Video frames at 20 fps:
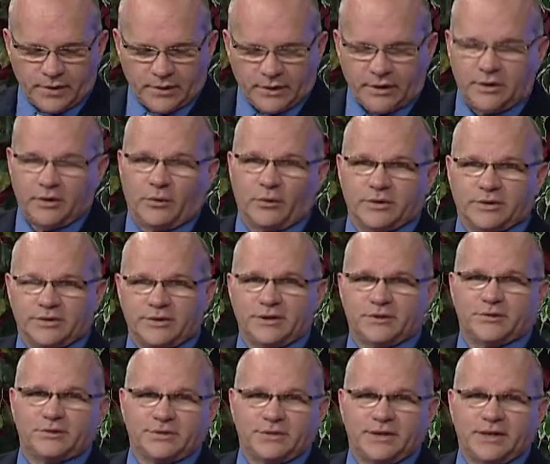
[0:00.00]
you know, what's
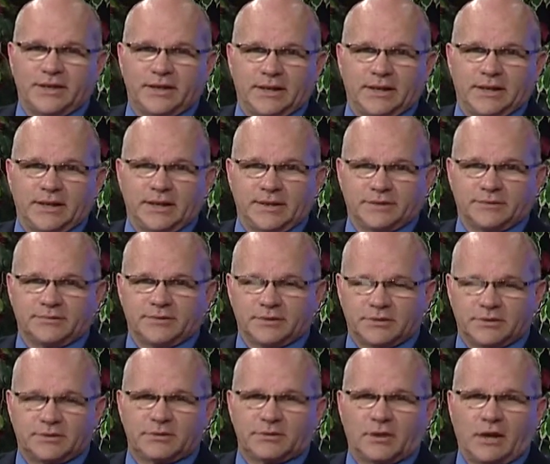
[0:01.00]
interesting in this,
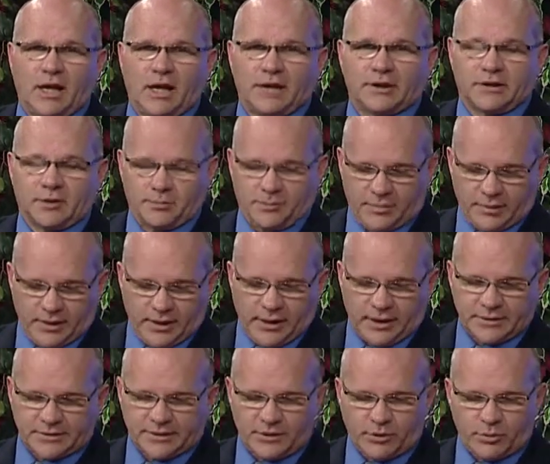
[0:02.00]
there's a lot of
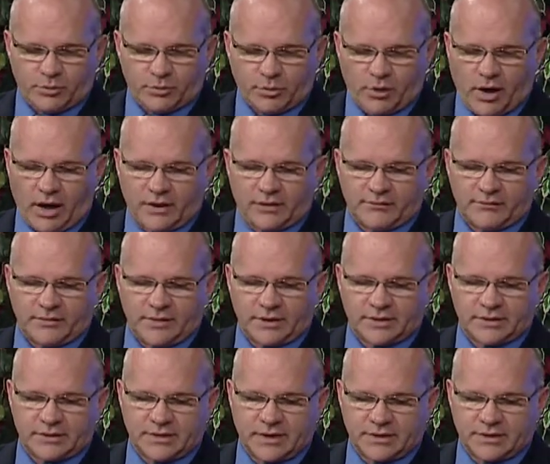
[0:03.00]
complaints. Aaron
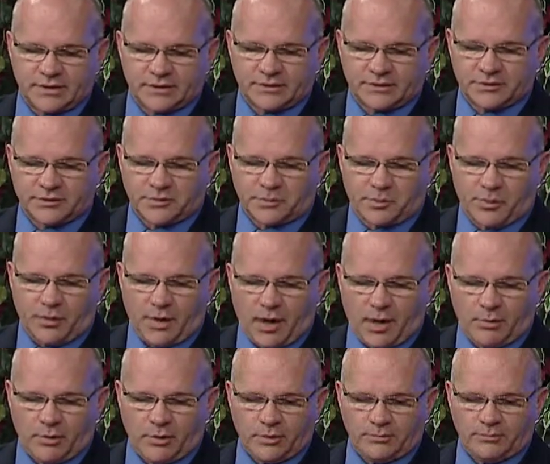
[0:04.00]
Brockovich said this is a
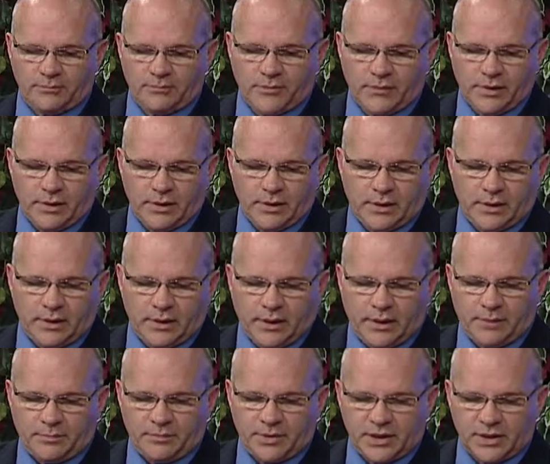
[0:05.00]
problem,
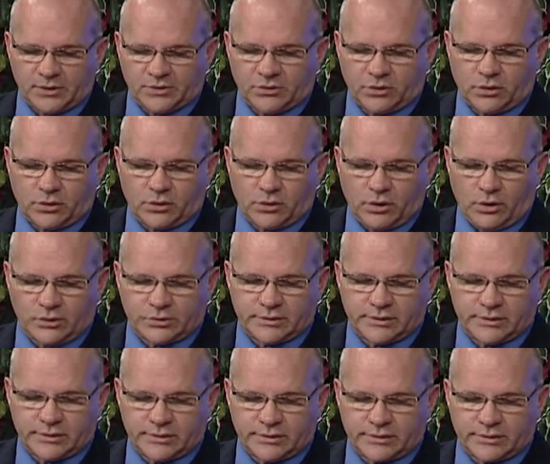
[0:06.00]
being so close
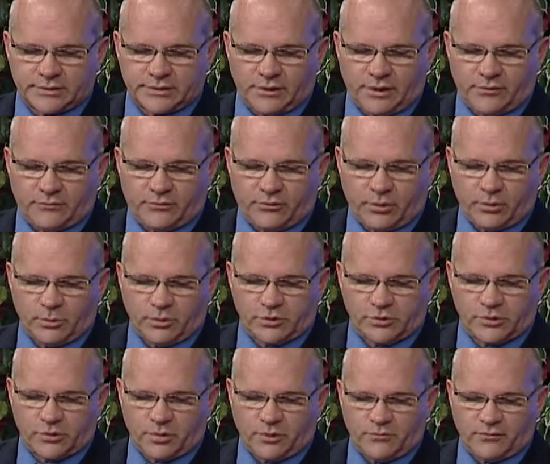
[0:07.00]
to this former
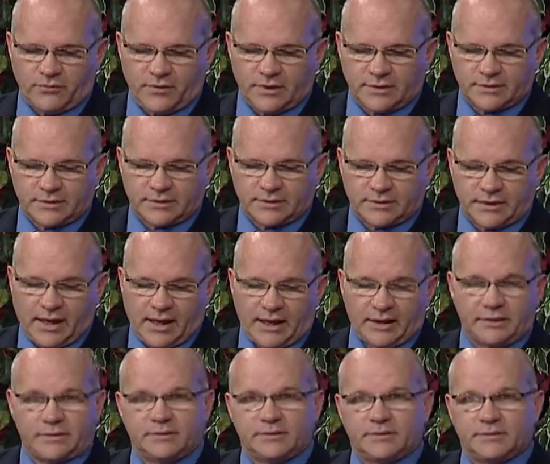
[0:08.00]
Superfund
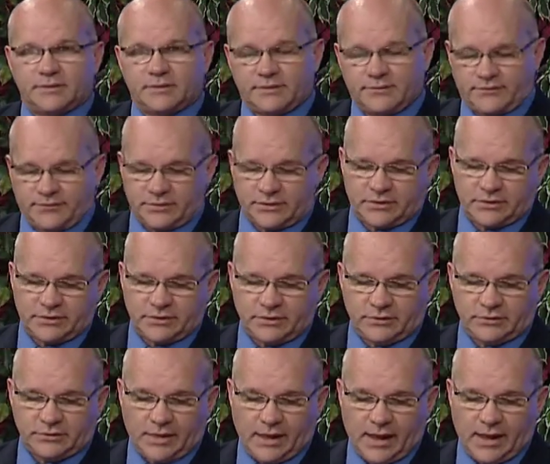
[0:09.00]
site, if it's
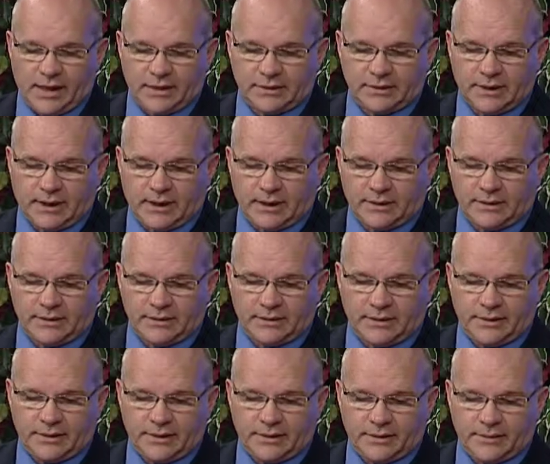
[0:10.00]
still not.
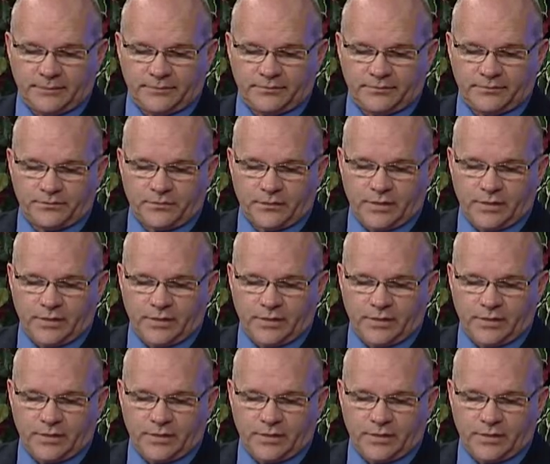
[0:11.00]
But